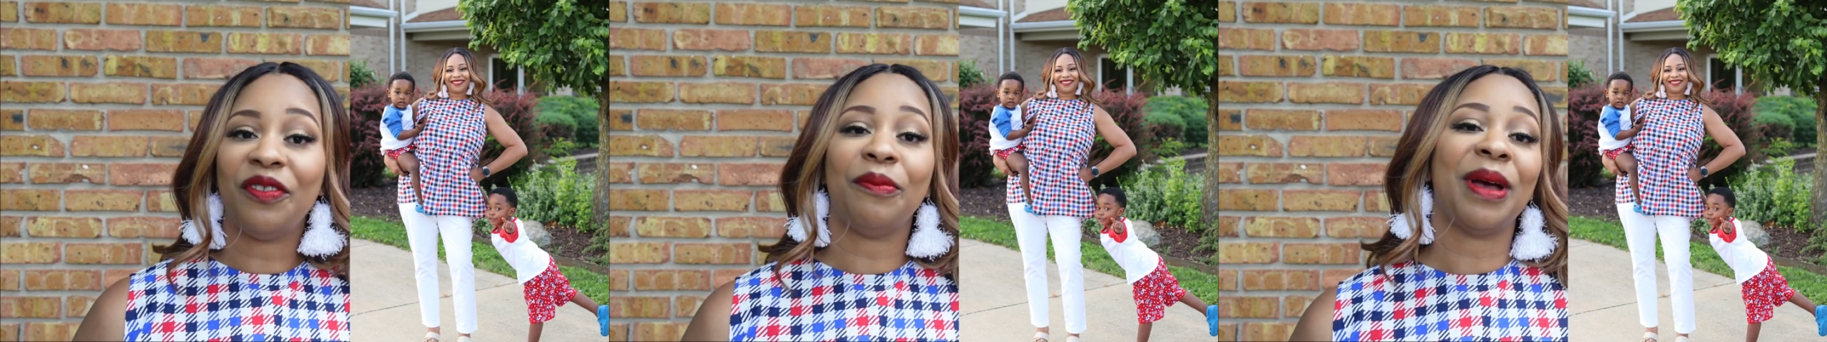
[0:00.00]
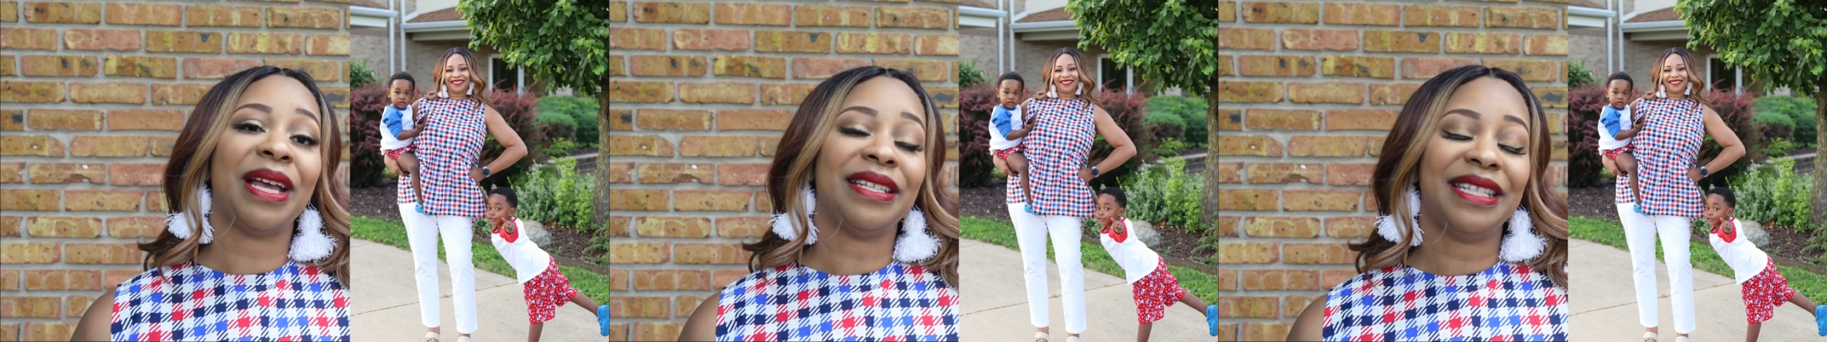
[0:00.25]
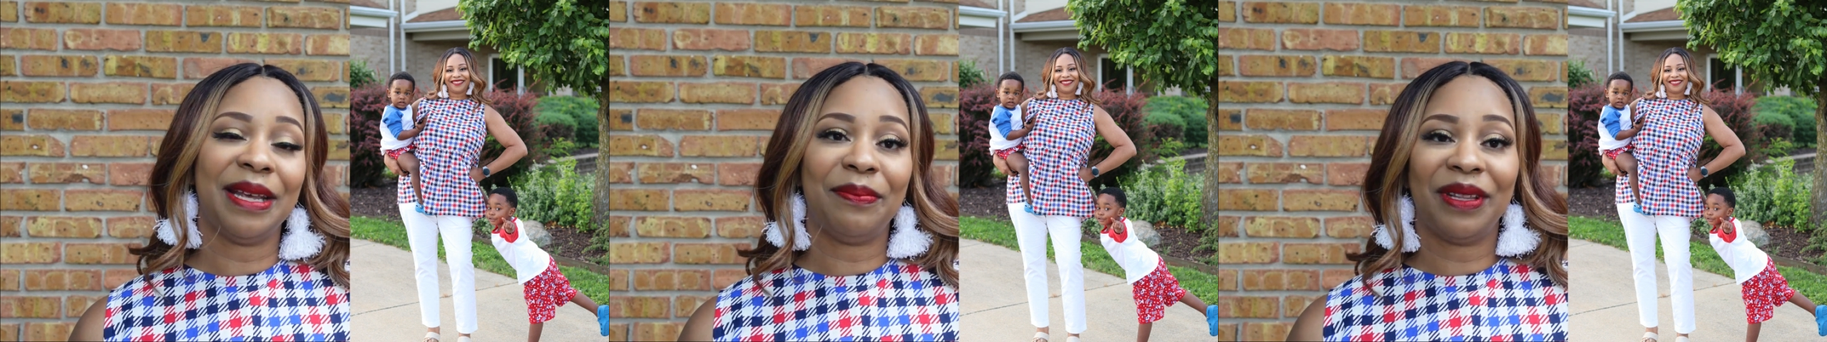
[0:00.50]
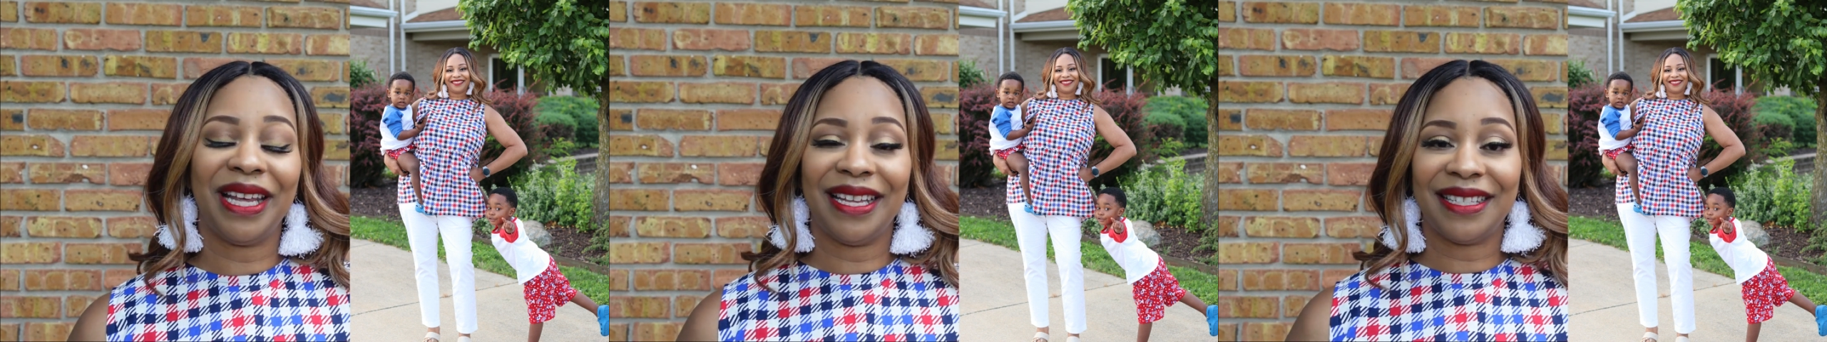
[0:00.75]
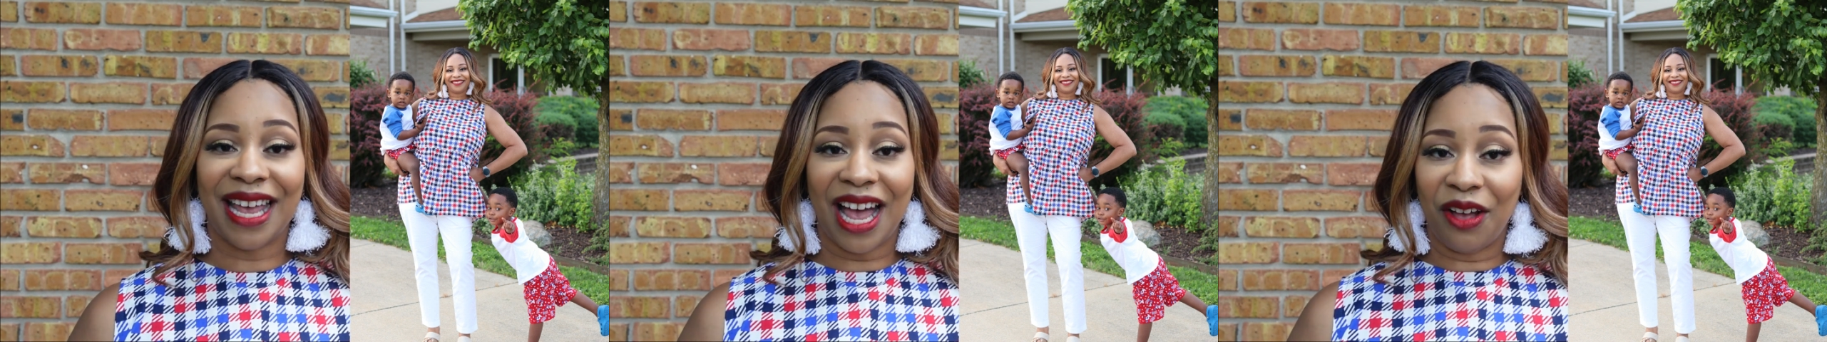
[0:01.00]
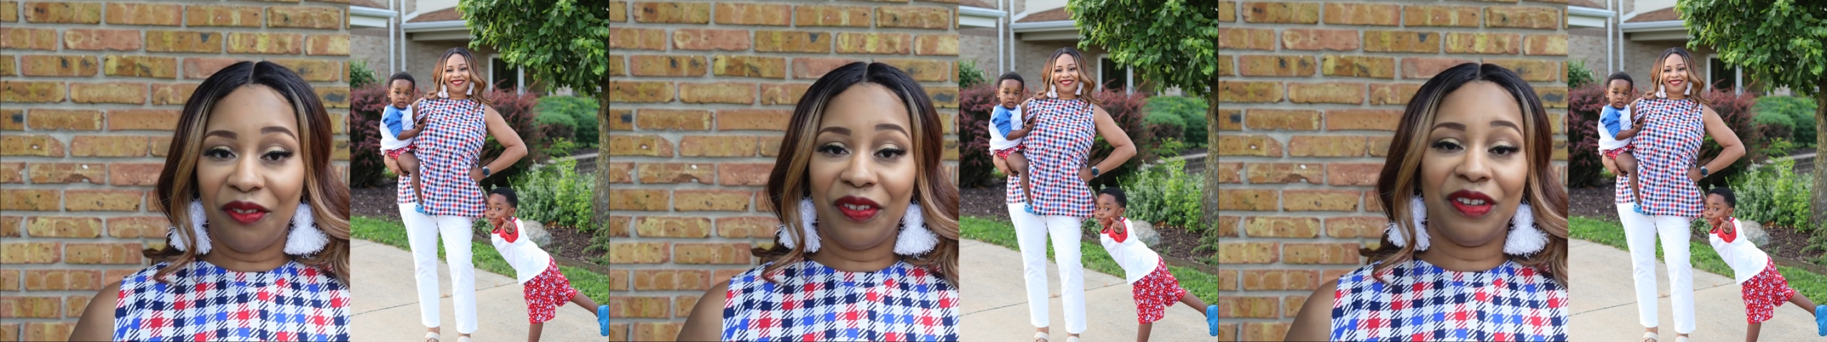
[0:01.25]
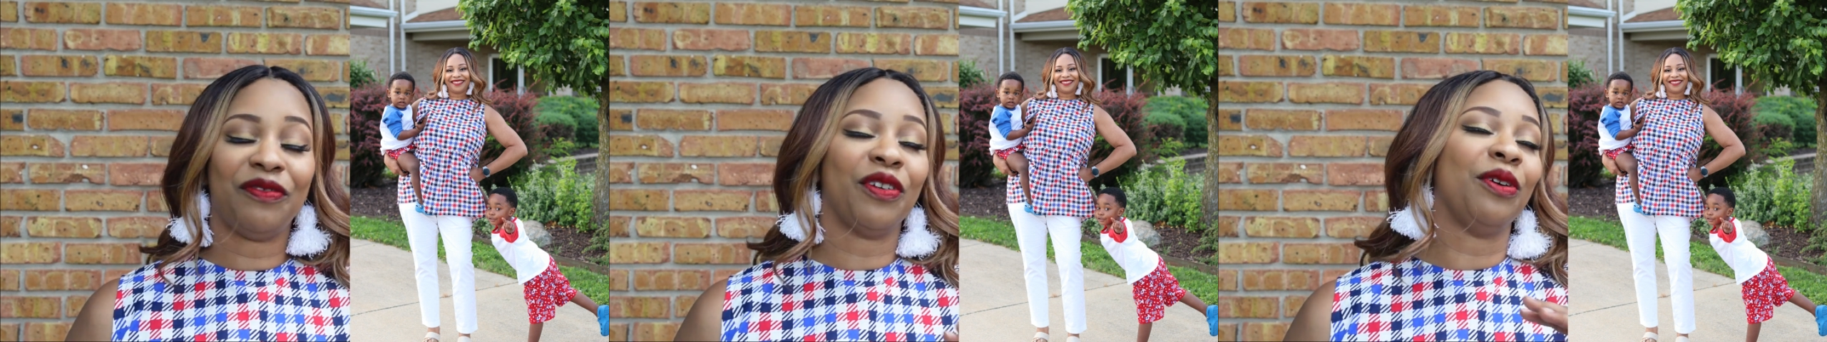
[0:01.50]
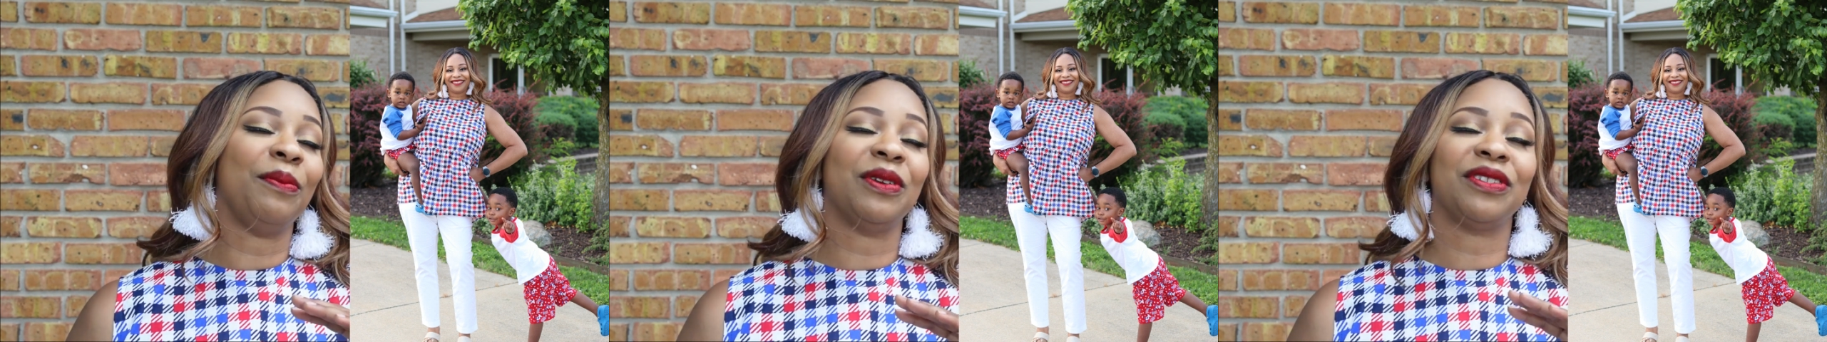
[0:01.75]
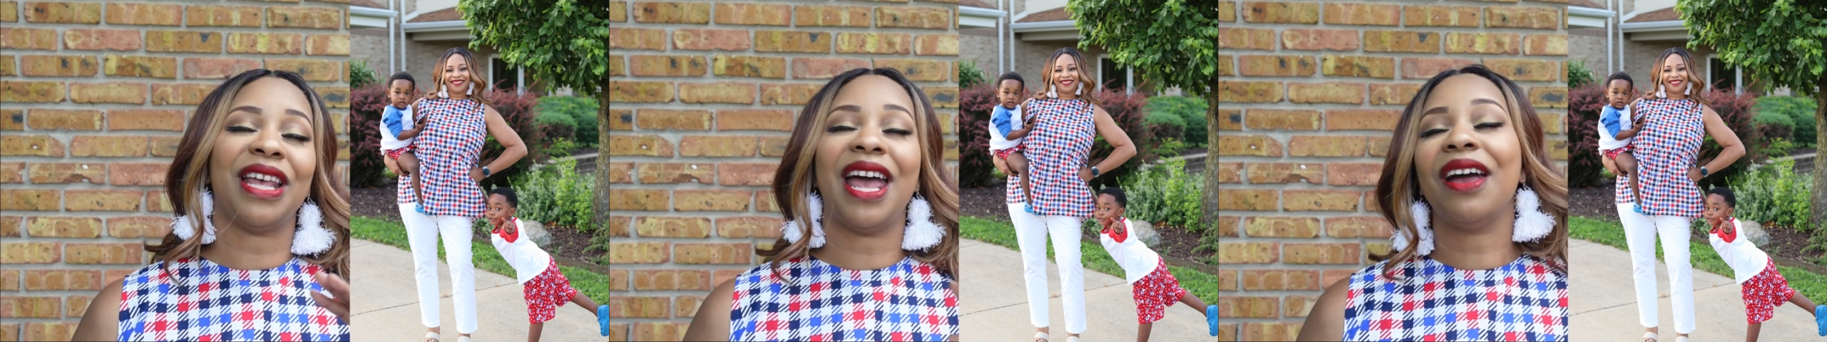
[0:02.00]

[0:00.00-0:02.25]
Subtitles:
and my siblings outfit for almost